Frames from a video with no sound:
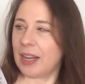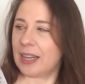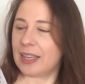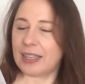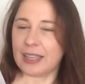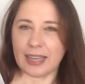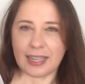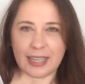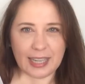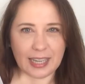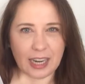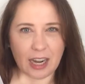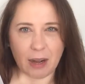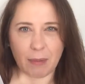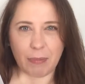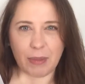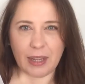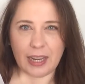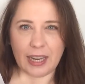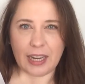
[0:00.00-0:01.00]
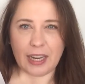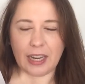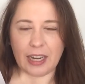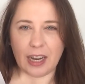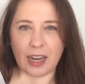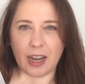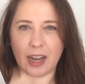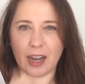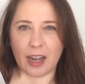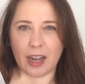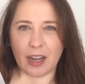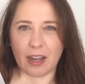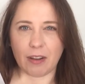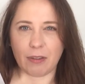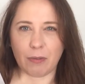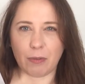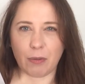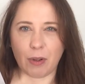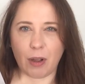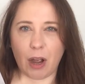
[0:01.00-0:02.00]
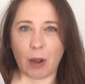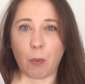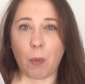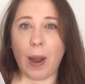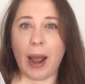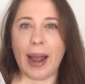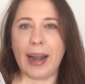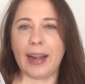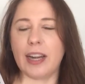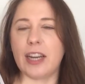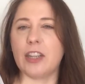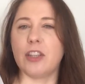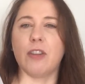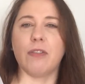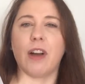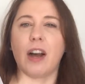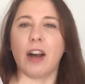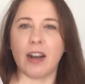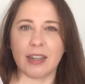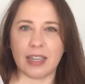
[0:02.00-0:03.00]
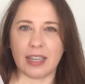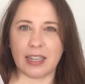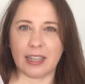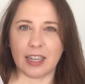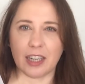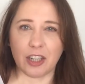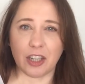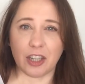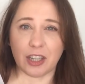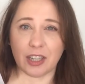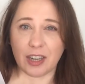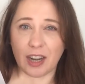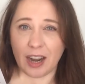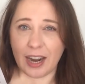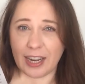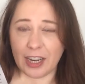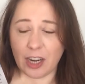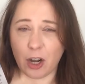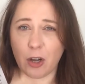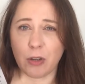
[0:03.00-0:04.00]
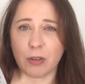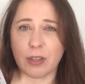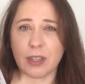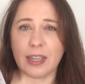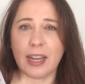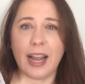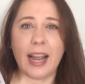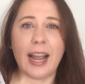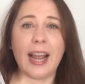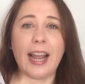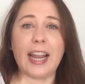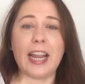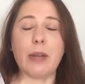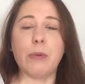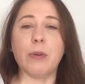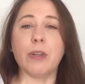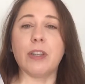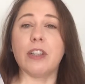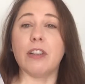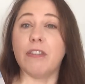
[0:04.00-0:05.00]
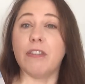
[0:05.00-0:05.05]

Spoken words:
setting up the awareness of artists such as Kienholz. He was the